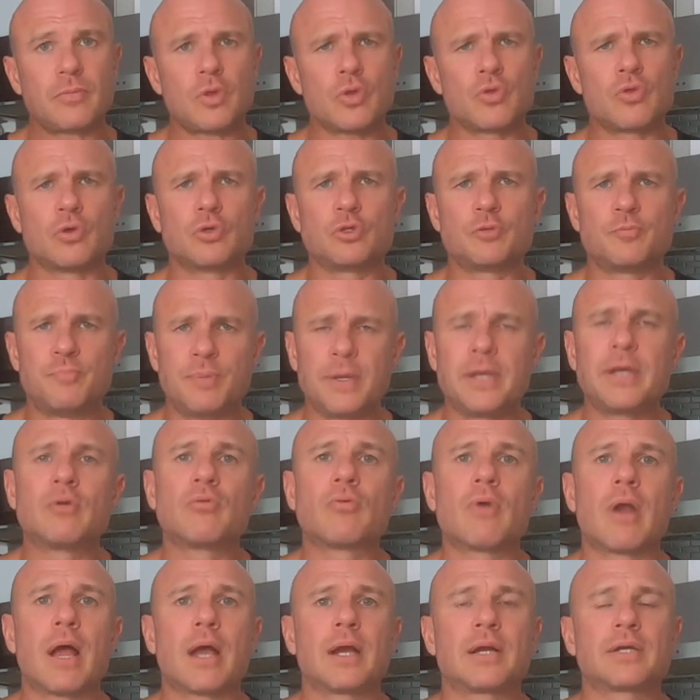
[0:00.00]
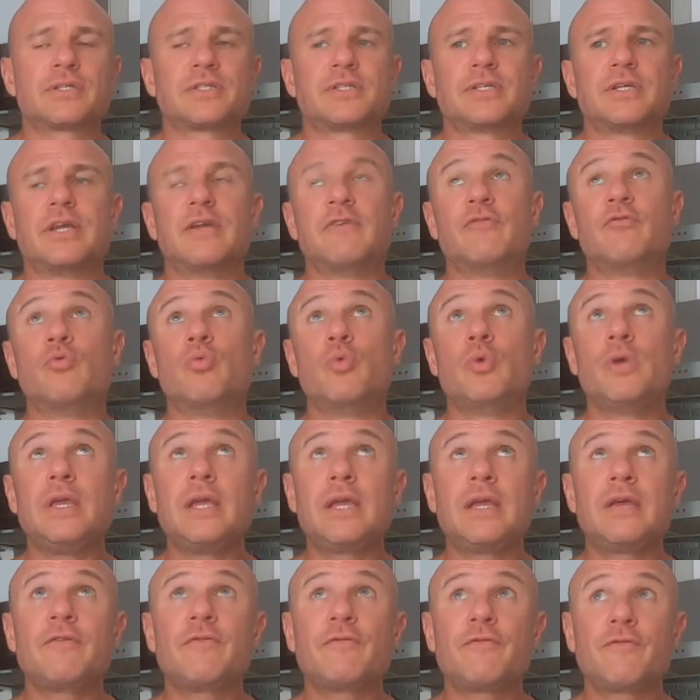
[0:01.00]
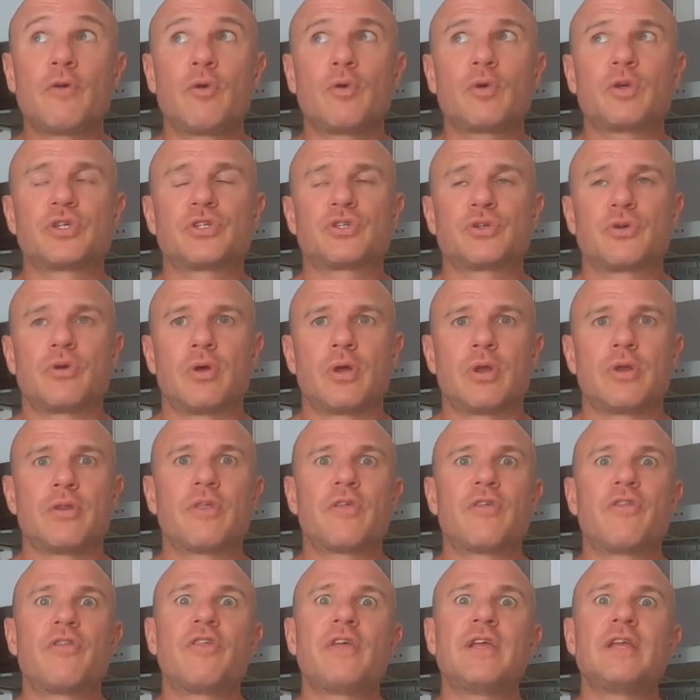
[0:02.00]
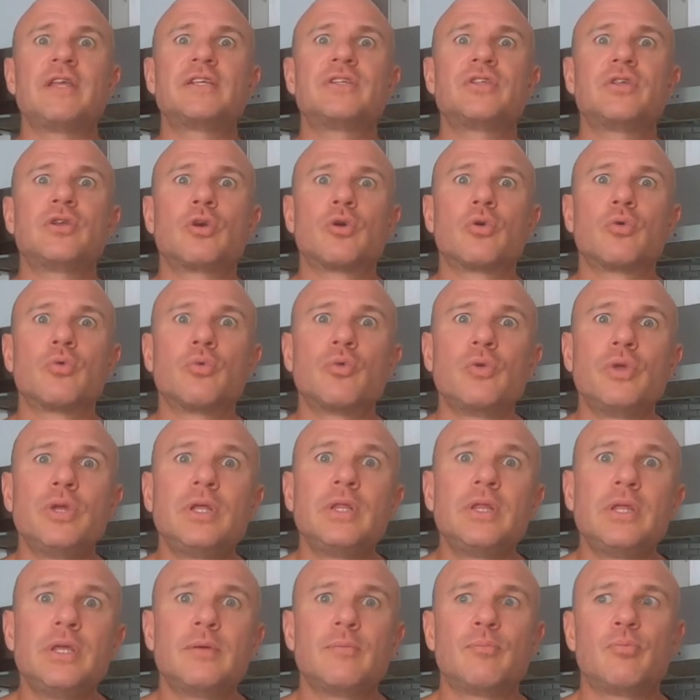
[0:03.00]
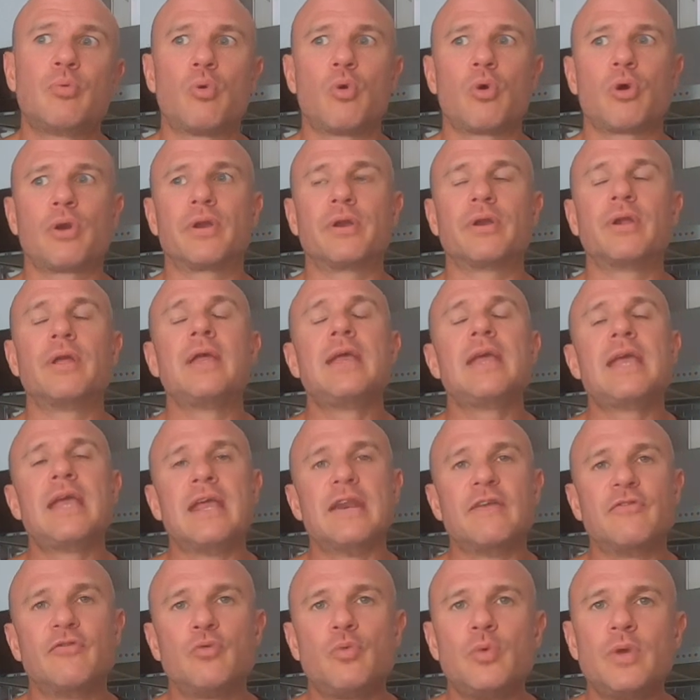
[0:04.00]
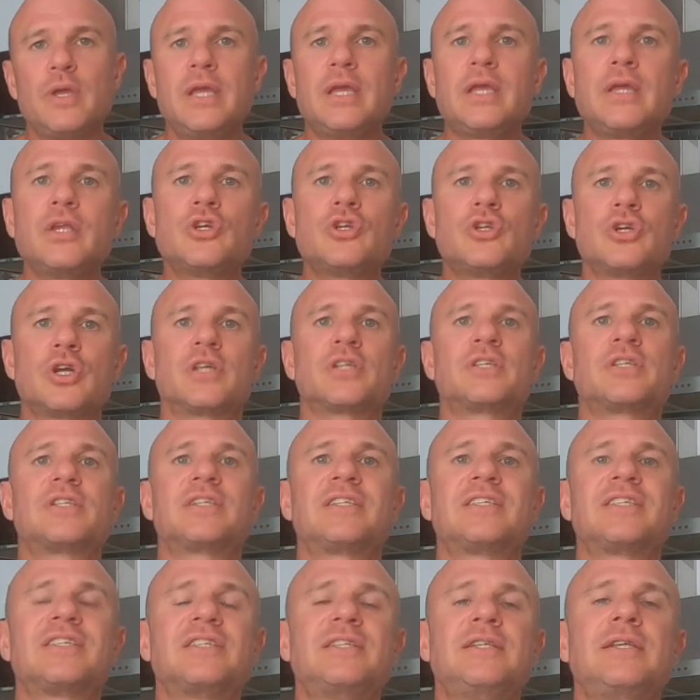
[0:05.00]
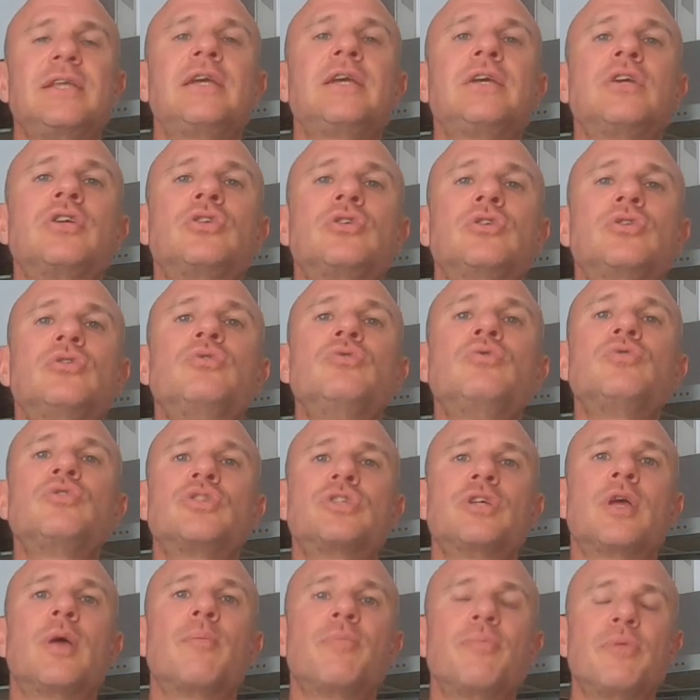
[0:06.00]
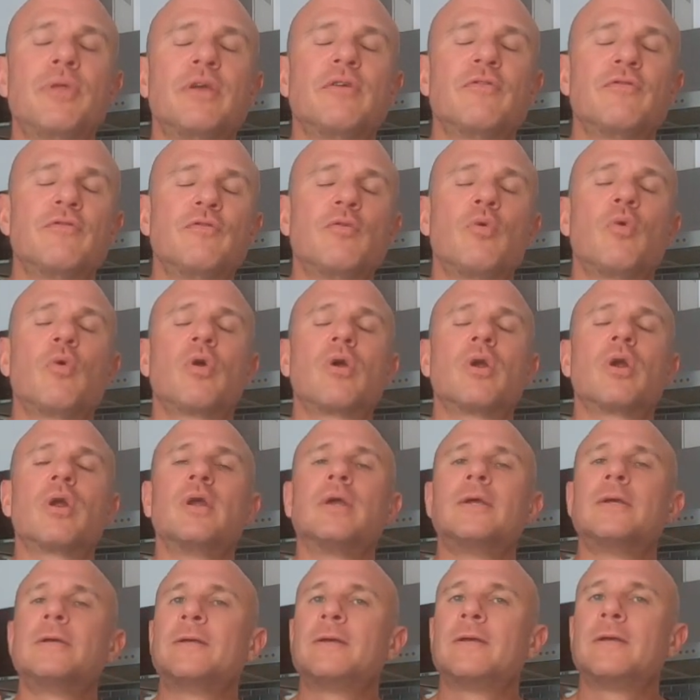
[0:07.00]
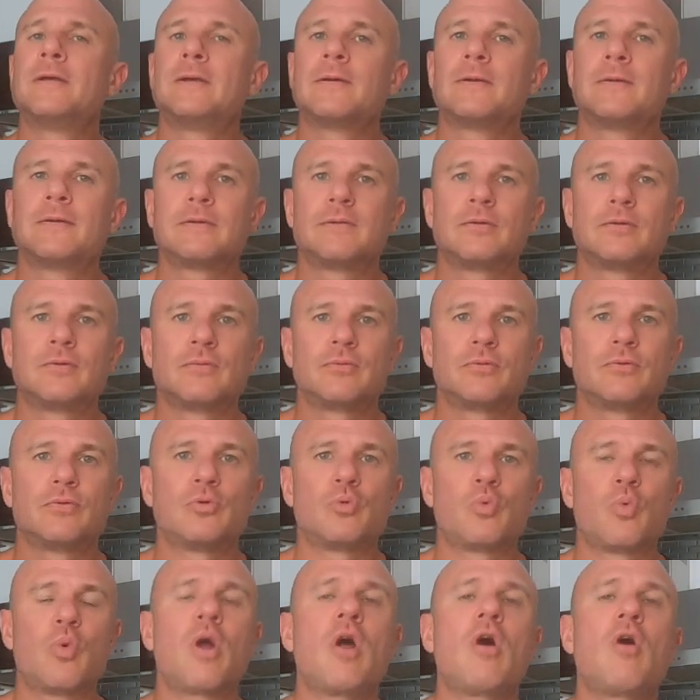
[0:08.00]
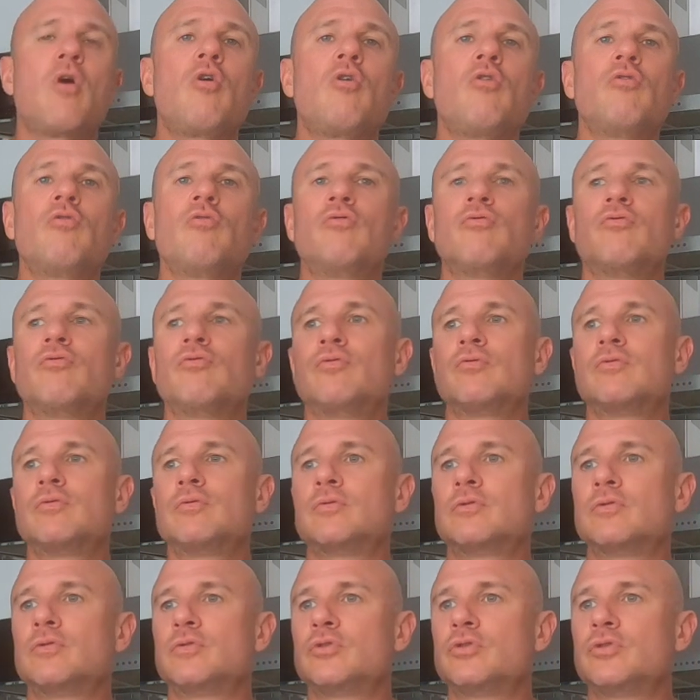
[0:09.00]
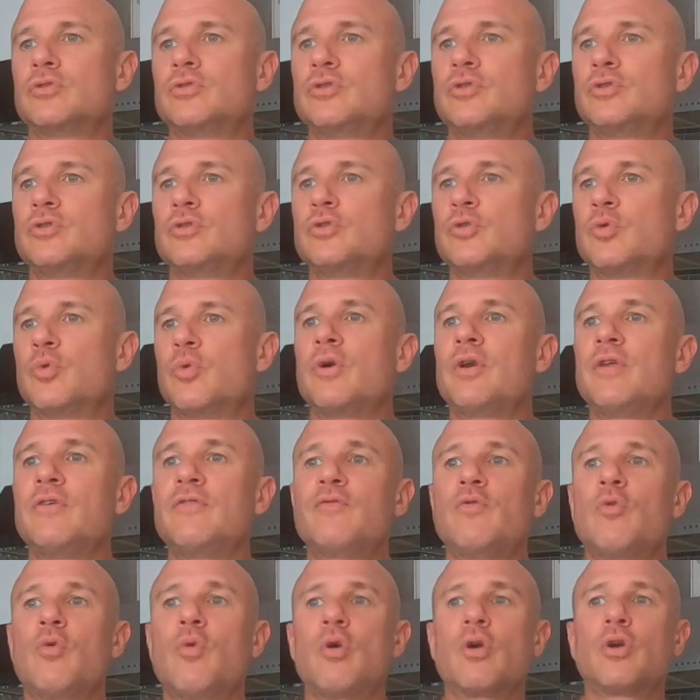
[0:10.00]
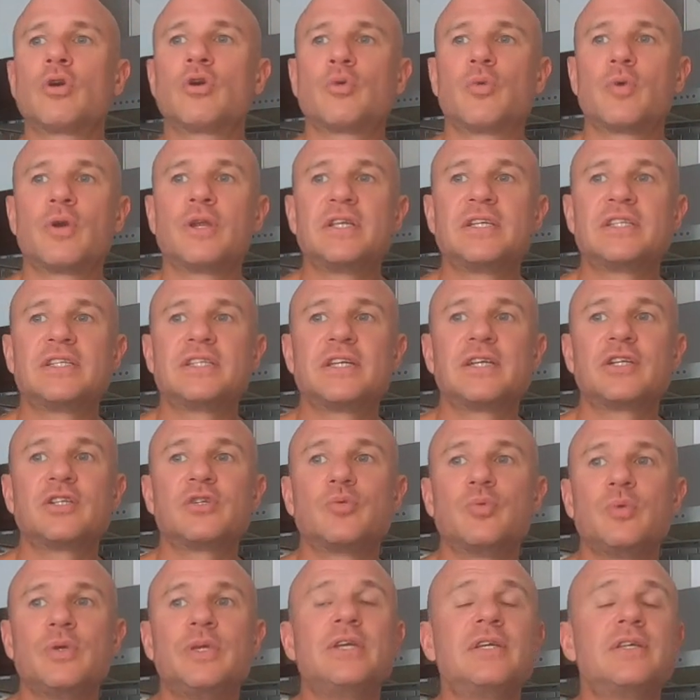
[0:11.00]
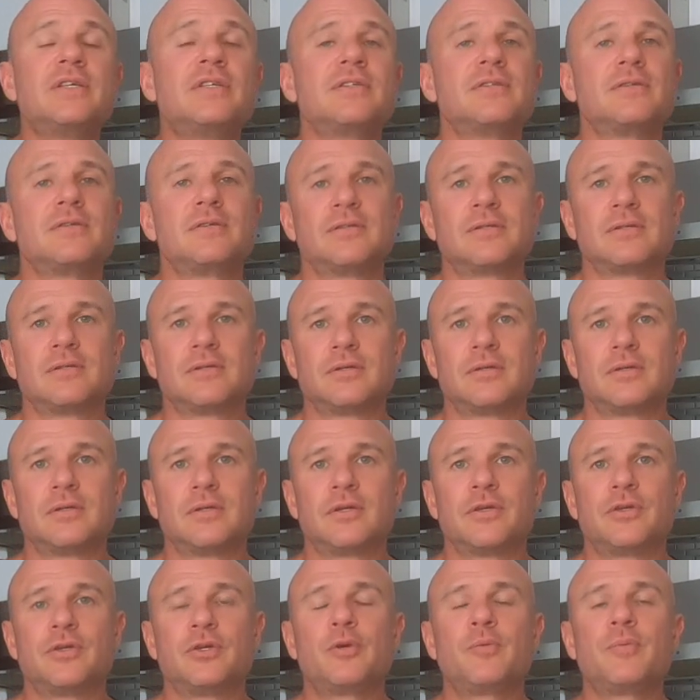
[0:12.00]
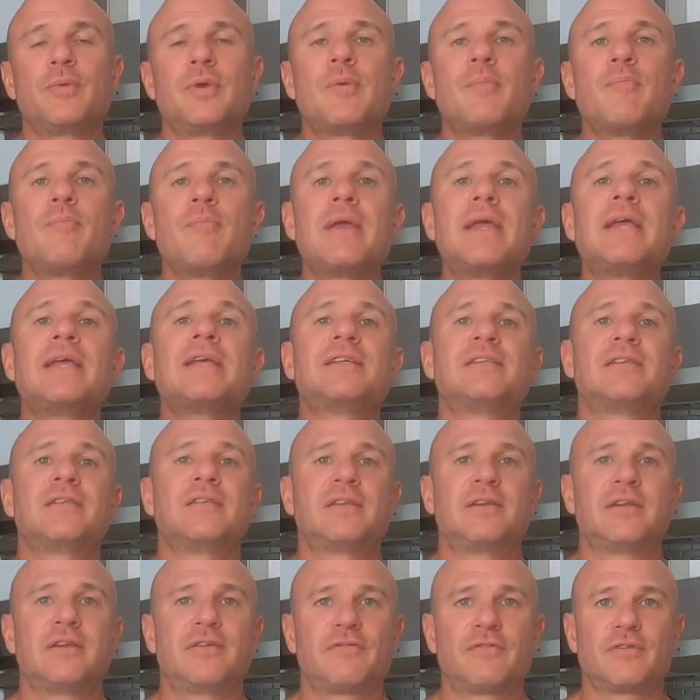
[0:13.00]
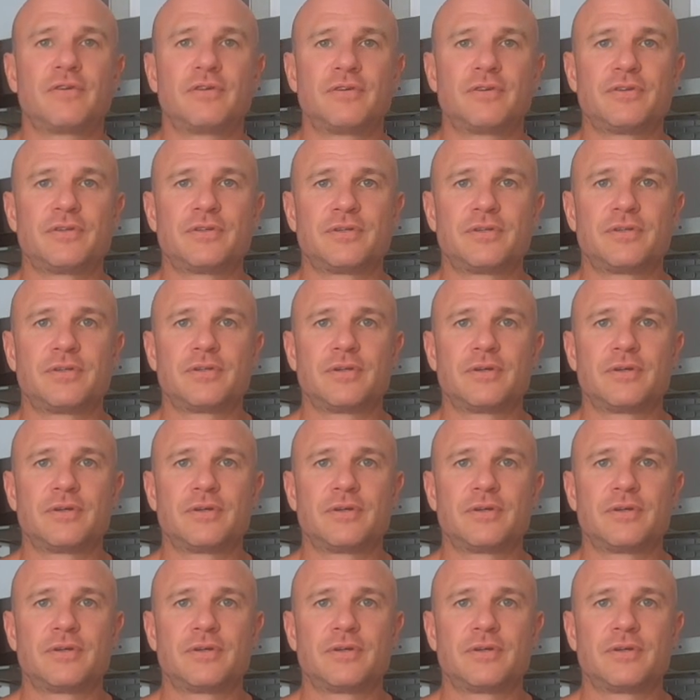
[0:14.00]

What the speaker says: those big rocks, if we can focus on the things that are really important, and if we can just stick to something for 12, 24, 26 weeks, you'll be amazed at the difference.